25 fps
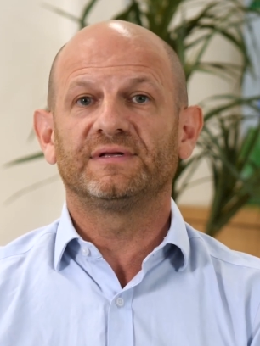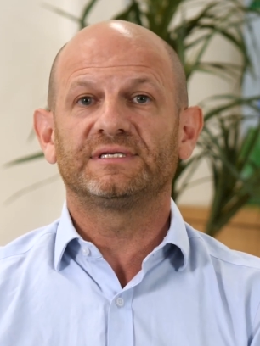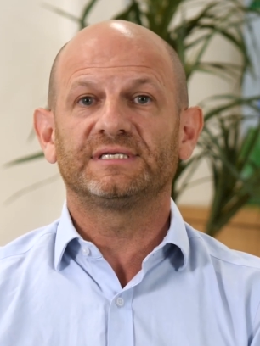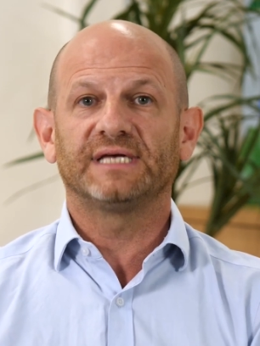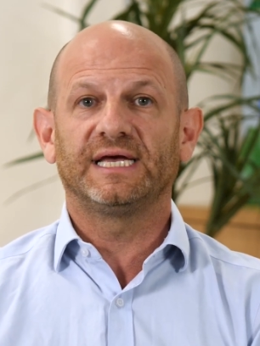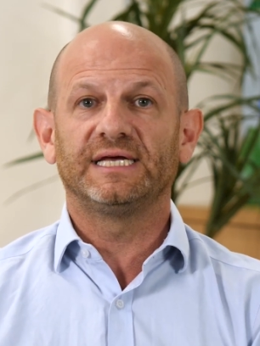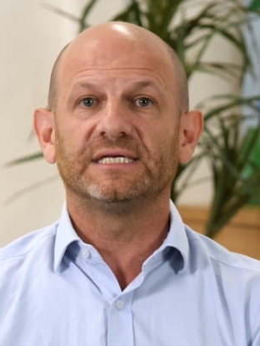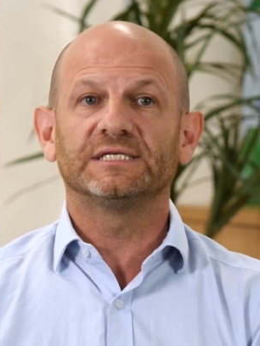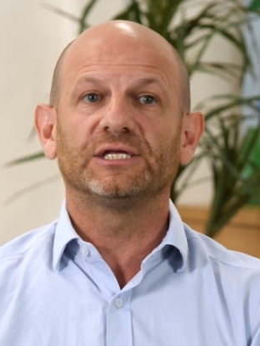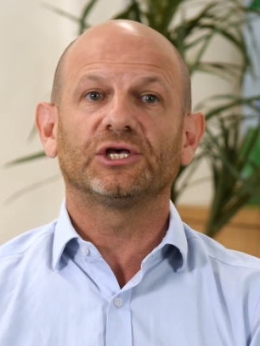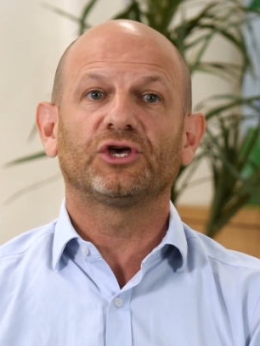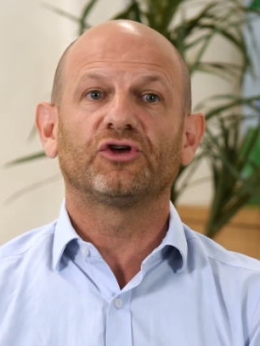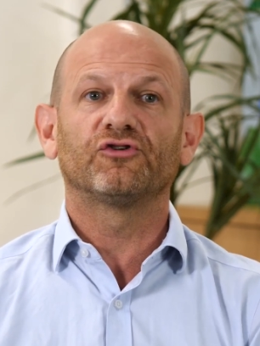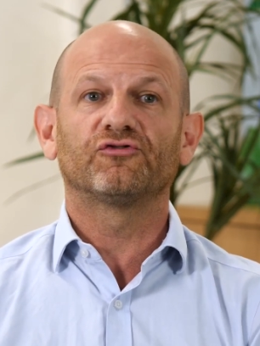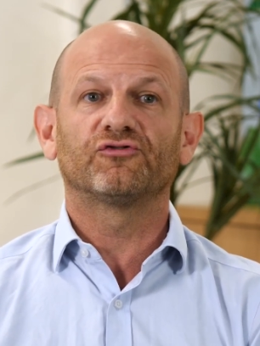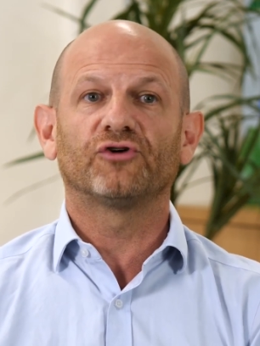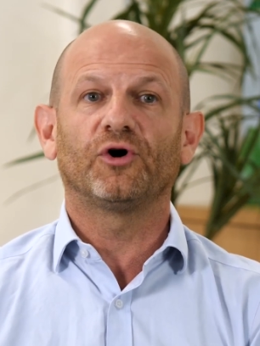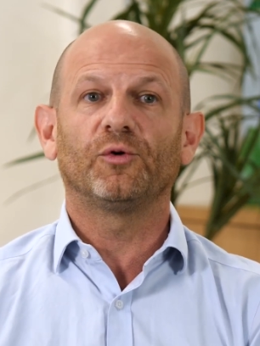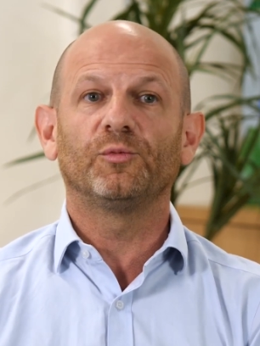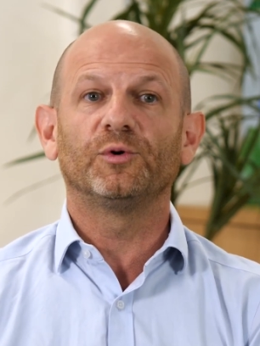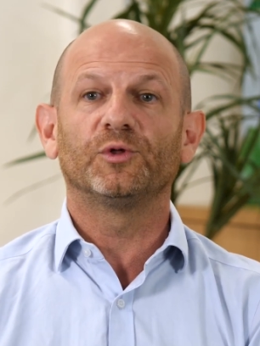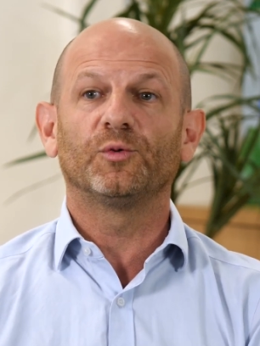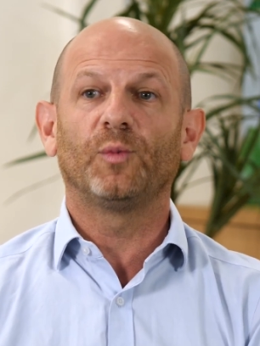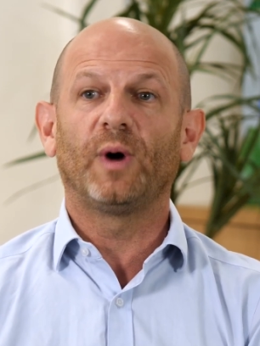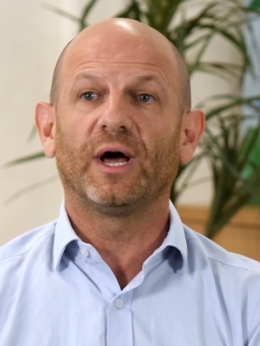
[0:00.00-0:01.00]
that's easily
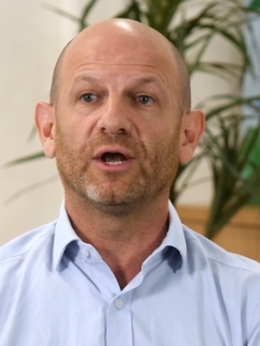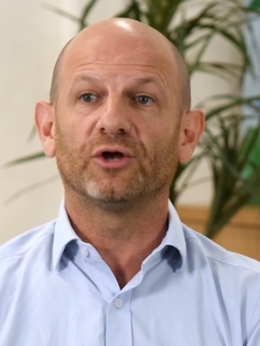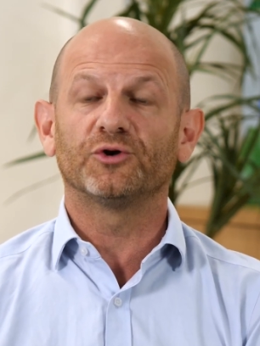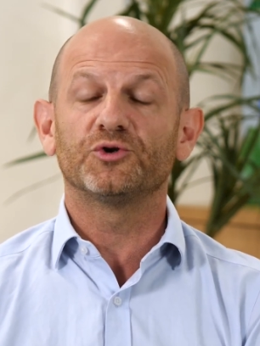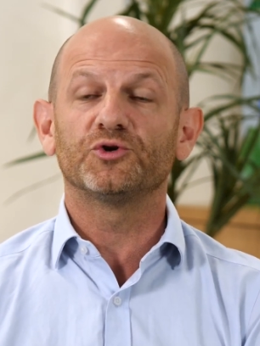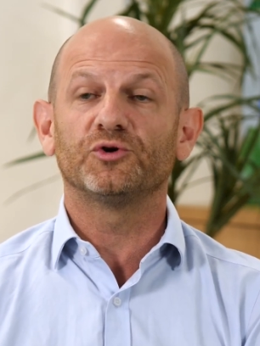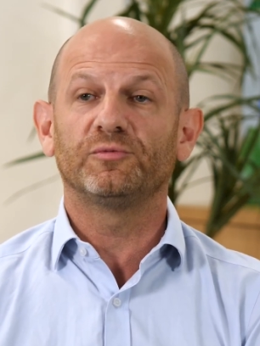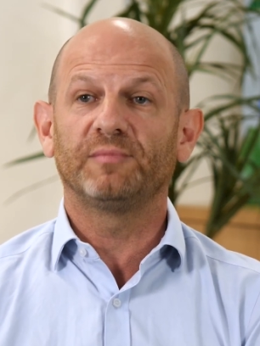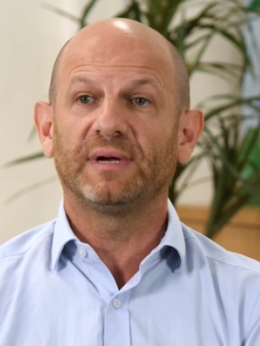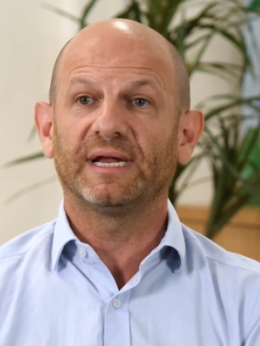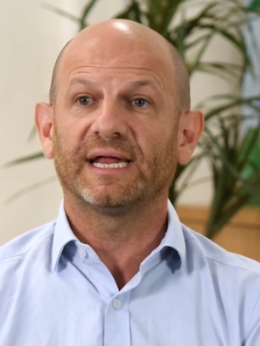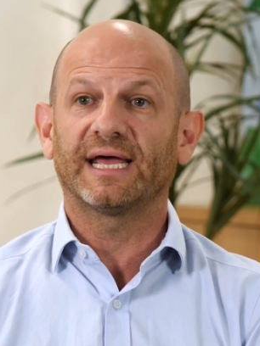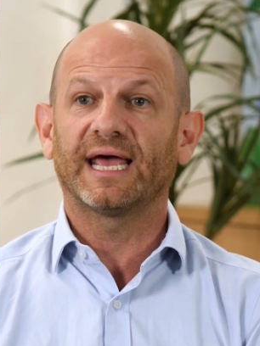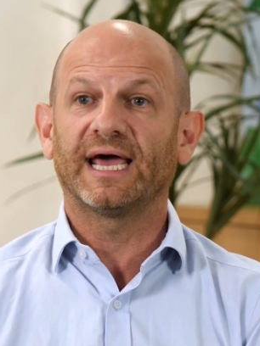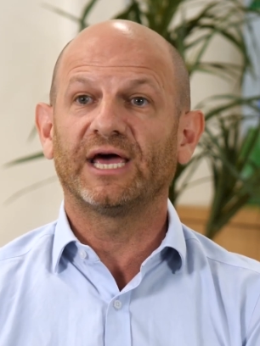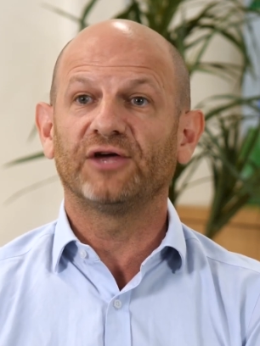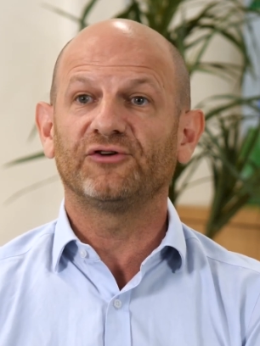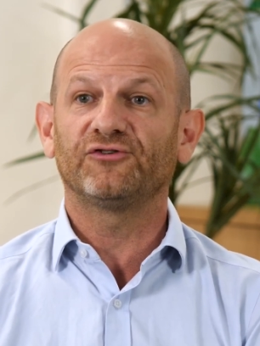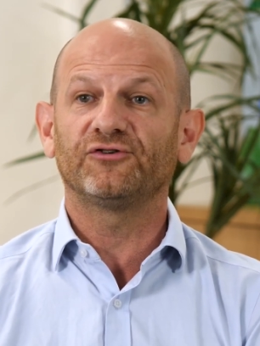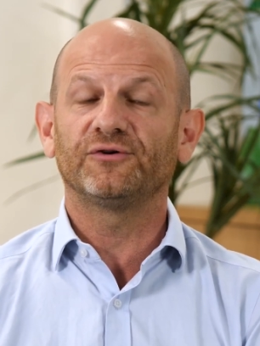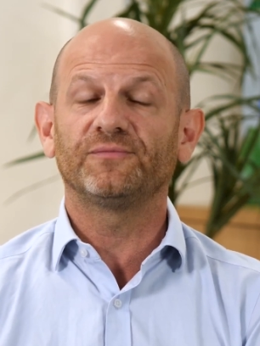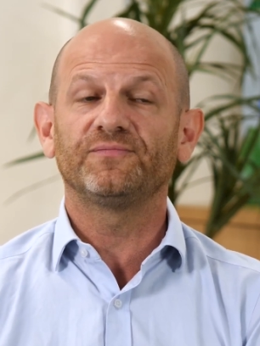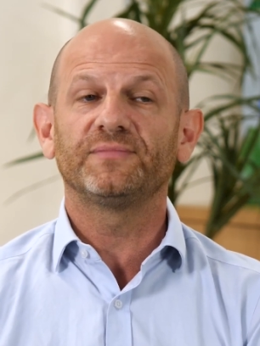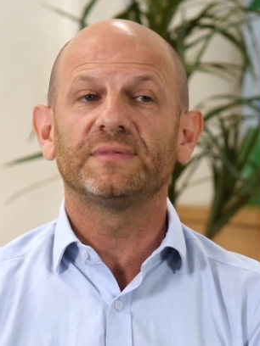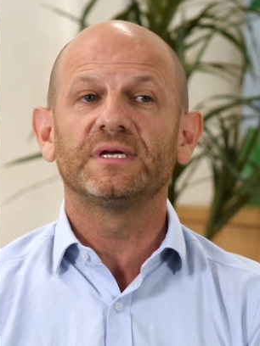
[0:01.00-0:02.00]
controlled with 1 or 2
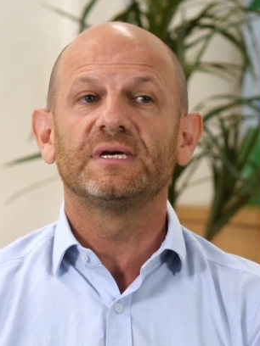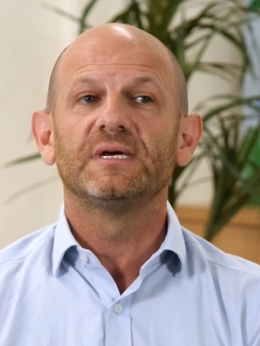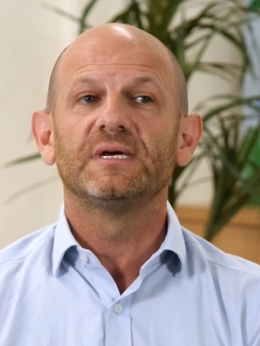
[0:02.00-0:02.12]
medication.